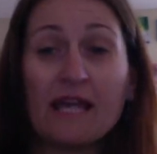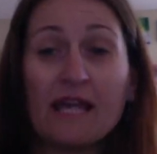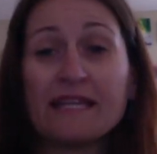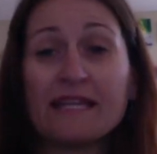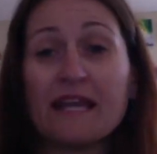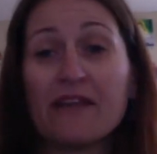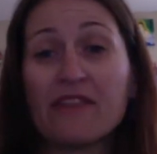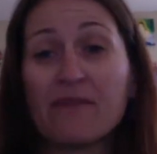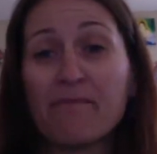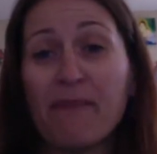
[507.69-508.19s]

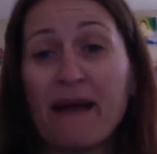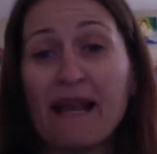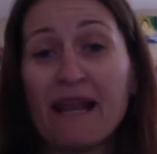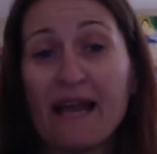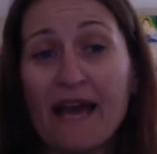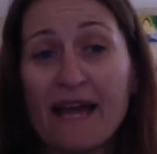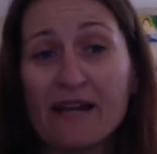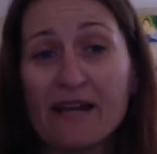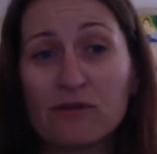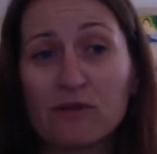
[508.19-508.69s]
Now, the
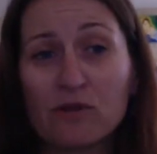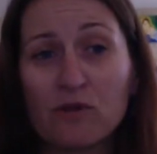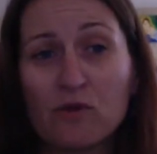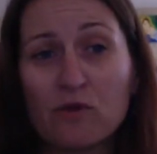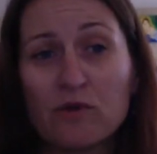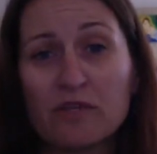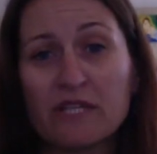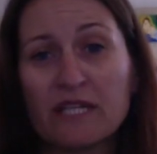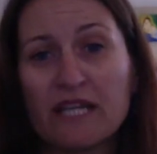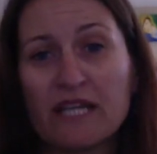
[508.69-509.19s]
bilateral
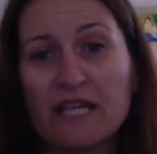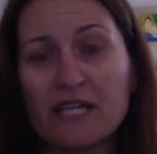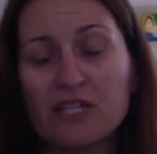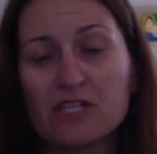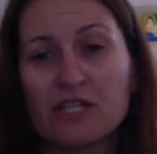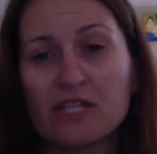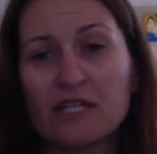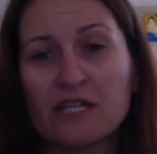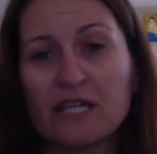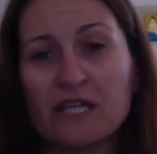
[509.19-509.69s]

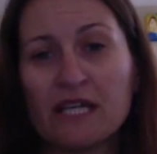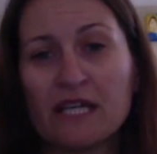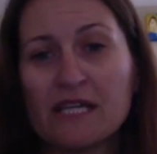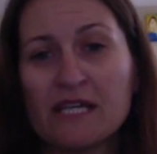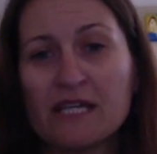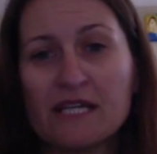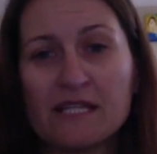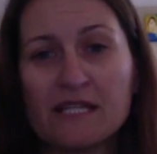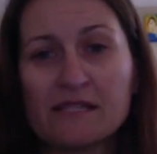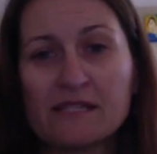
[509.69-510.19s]
coordination
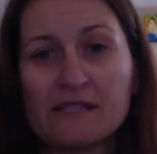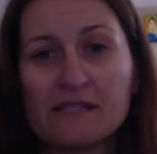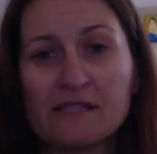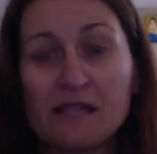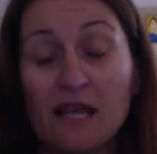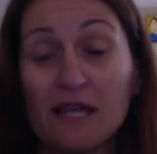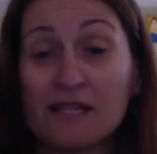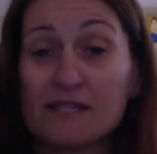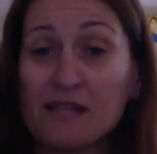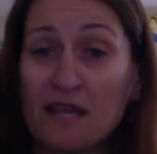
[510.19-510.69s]
is
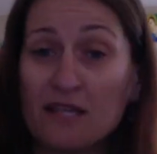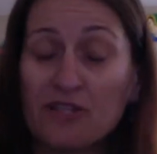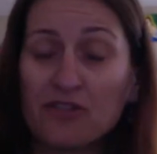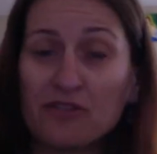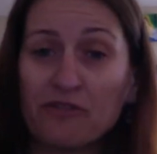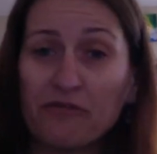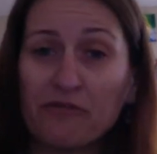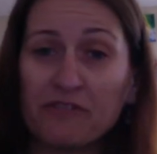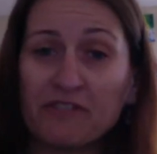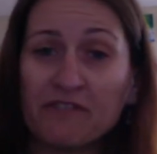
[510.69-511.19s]

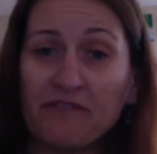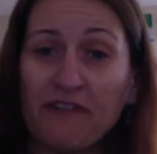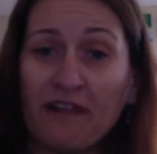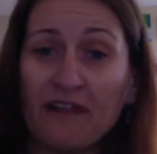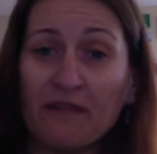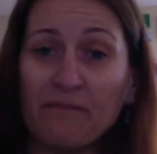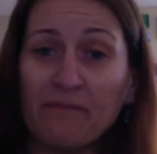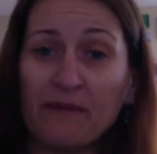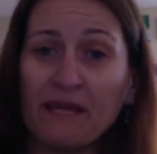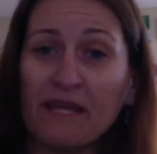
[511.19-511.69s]
essential for
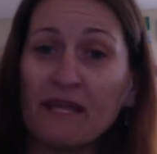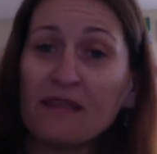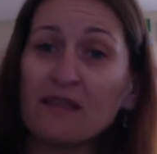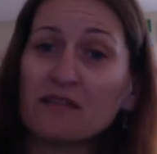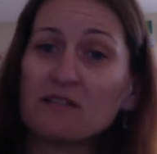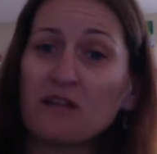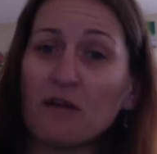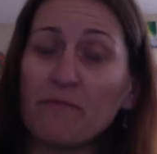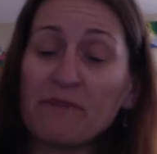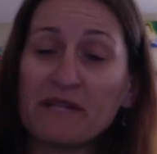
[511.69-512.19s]
developing the
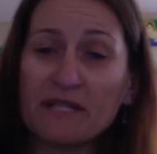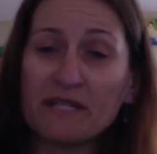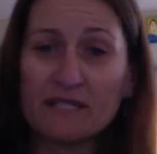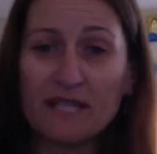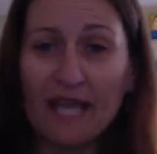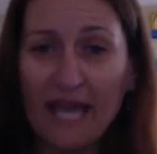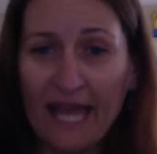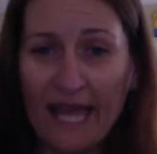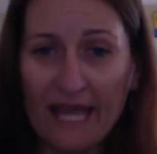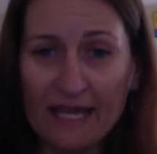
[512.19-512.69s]
dominant
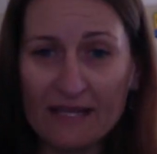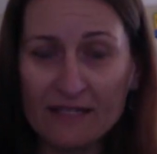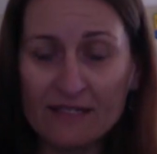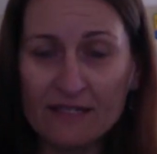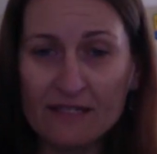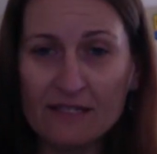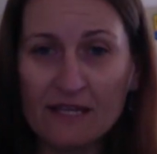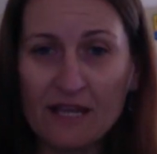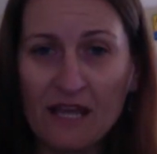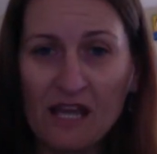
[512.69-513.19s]
hand.